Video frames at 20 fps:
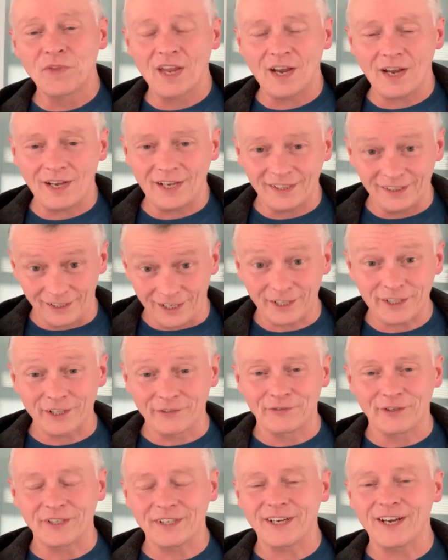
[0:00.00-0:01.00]
uh, like the
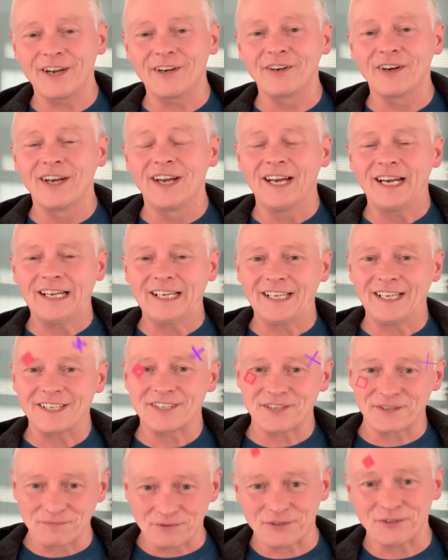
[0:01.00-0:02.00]
video, uh,
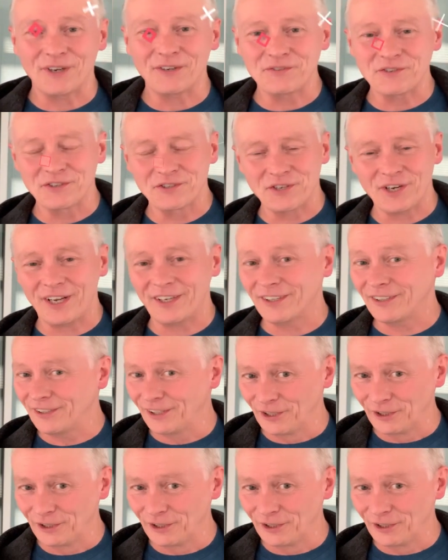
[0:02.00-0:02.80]
subscribe to the channel.